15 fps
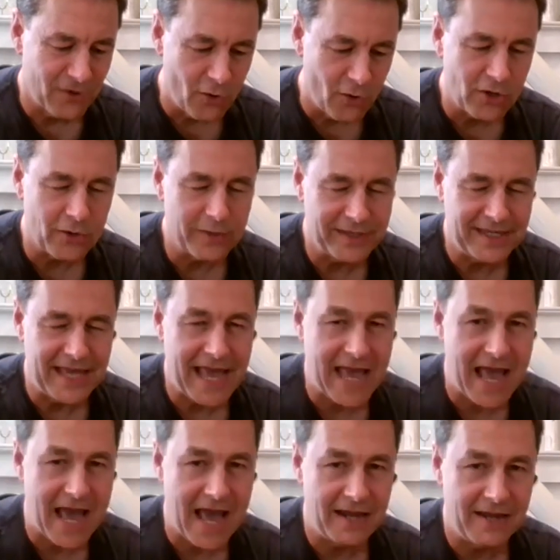photo in the
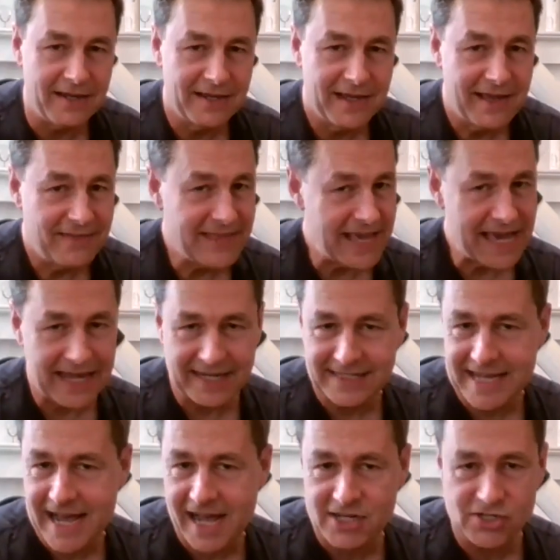ad, they had
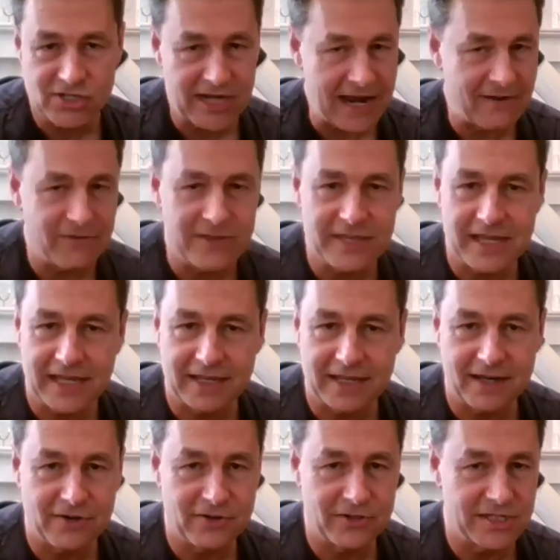attached everything
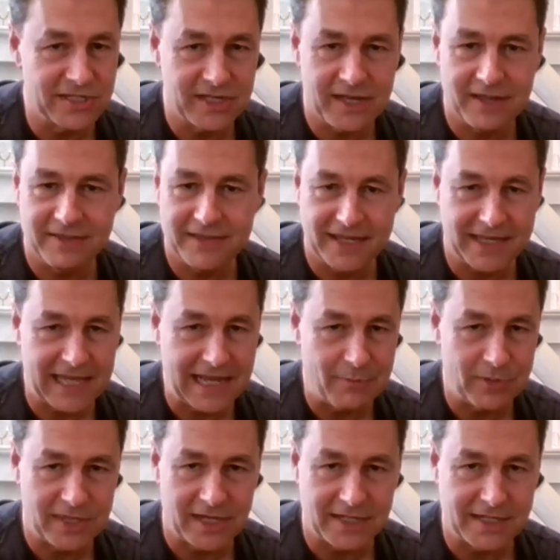under the sun that came
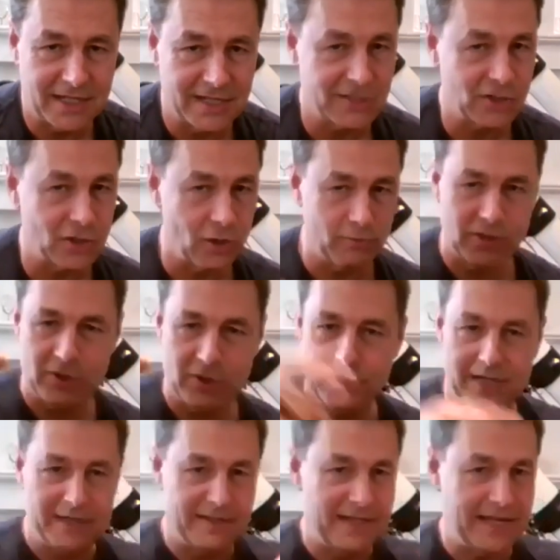with that telescope to
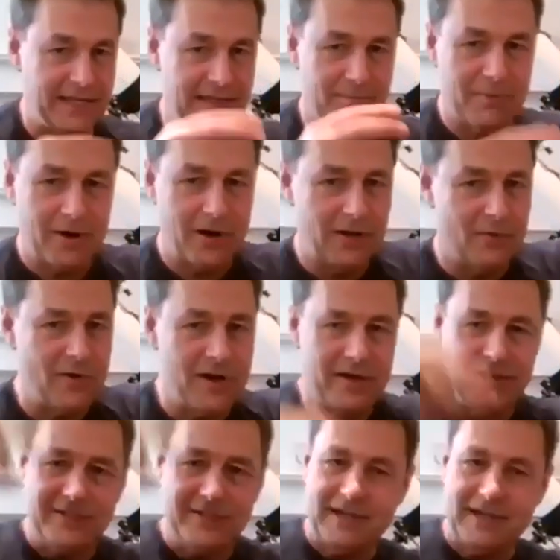it. They had the Barlow on
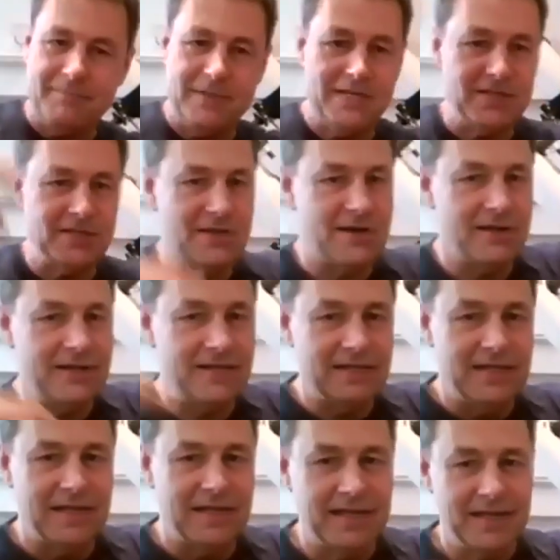and the eyepiece on, and
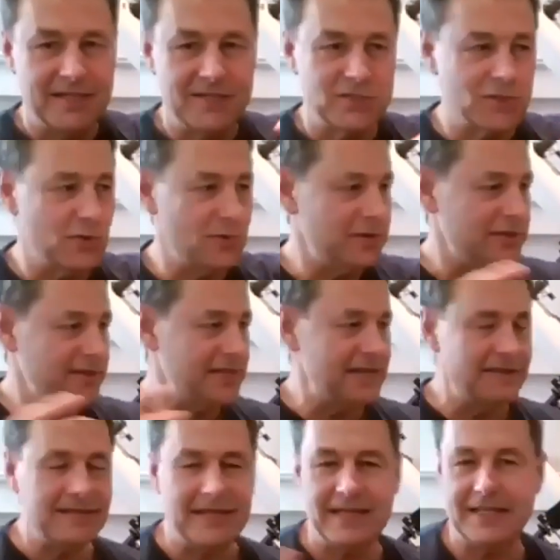and so
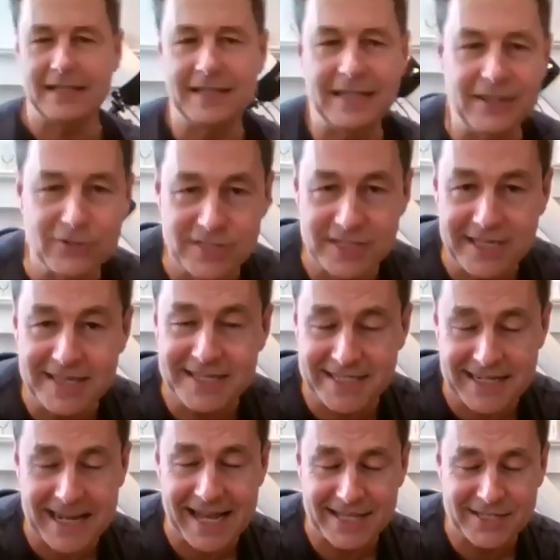they it, you'll see this
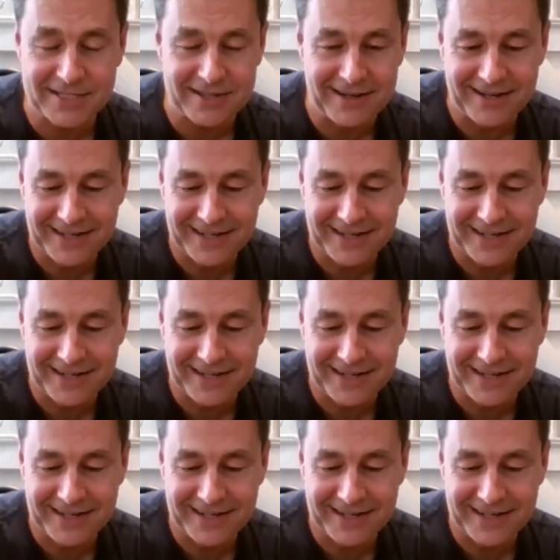in ads on